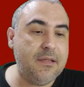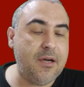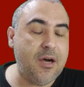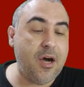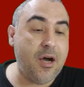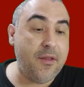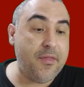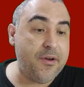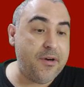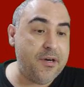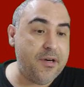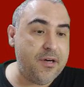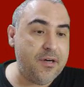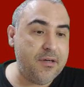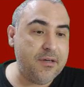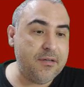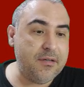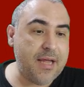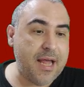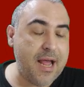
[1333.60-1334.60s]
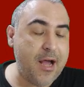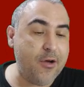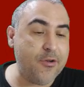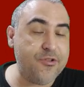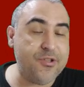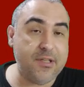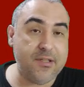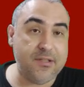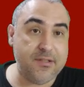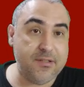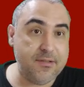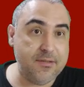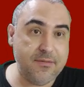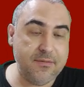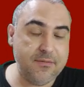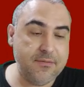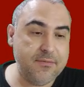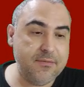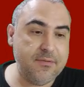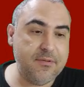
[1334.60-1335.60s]
other houses.
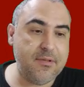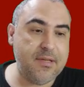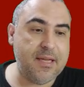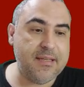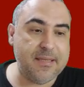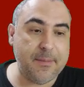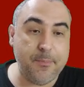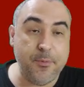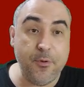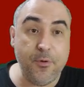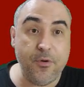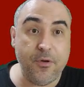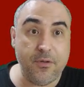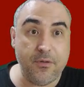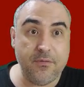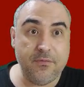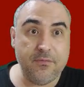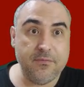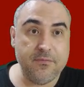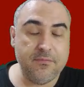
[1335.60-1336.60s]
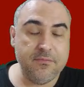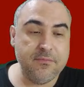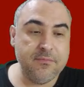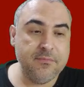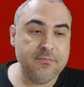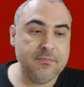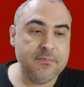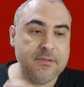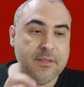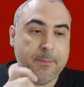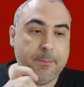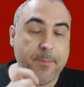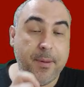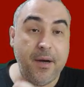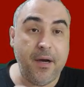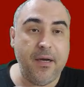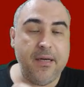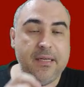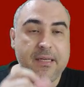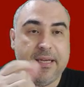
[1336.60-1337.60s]
So that's a plural. The
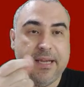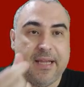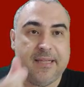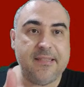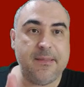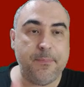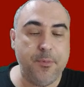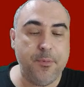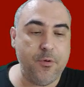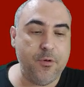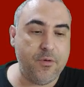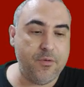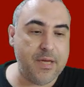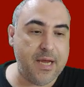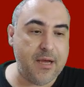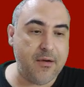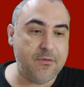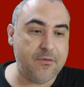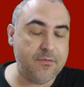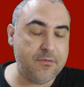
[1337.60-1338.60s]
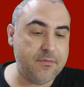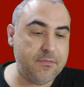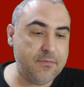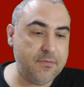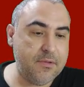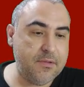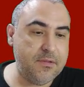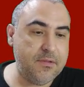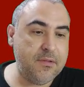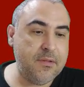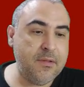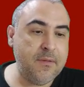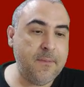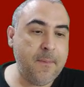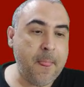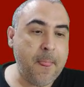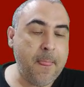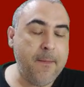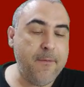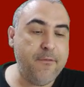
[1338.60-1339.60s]
pa indicates a plural noun.
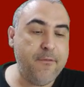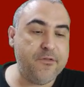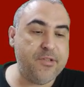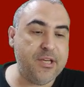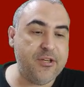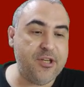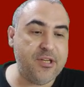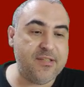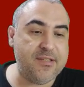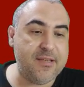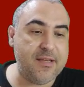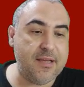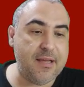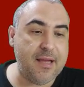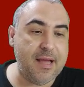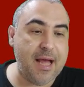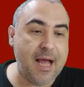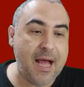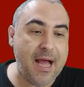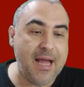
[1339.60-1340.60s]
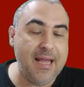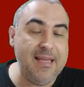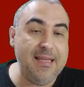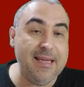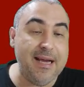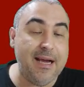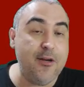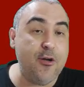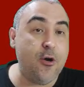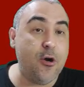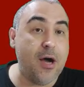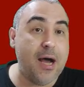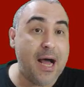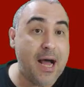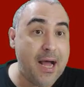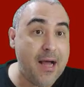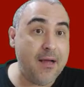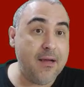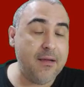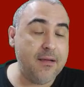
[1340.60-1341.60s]
If you say just ayano
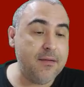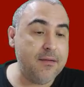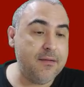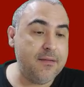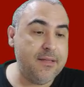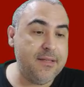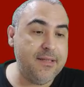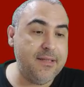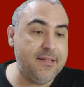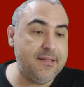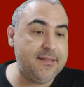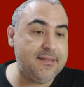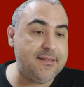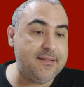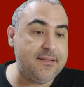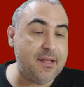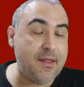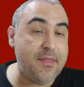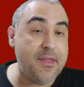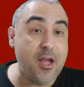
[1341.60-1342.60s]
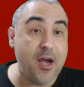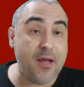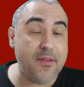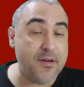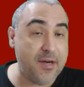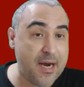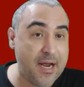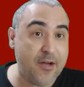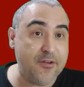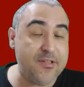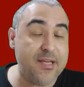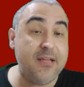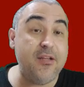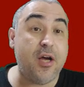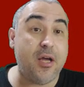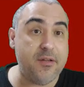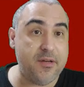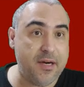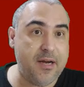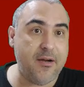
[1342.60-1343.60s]
a, is the other house,
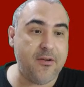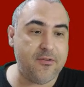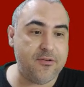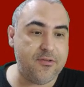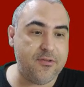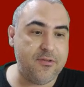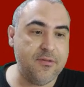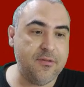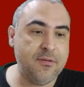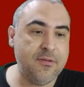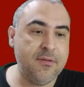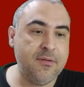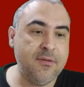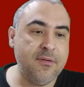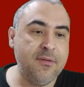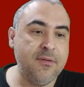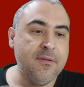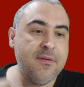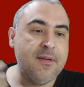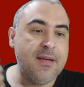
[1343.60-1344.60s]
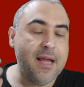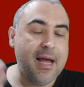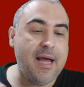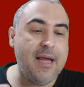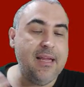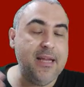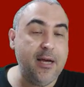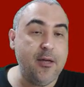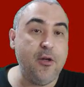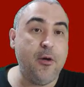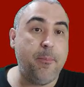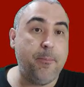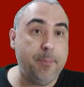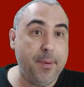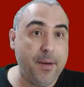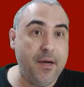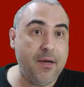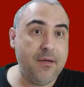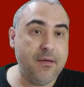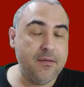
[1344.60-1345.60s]
another house. Ayano
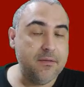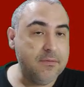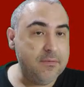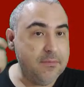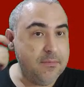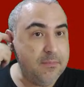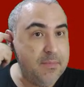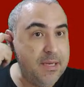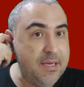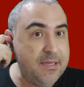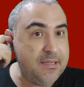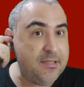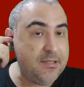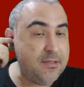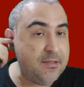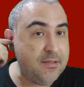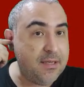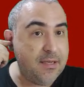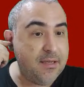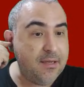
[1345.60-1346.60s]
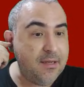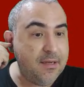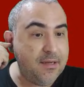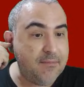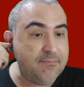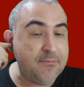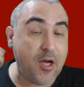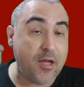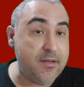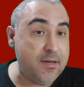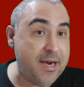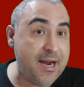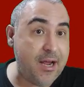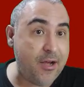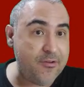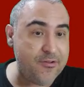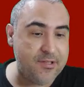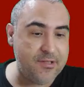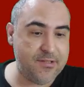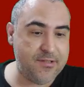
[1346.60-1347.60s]
pa means other
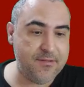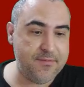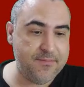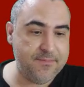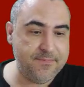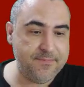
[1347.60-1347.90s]
houses.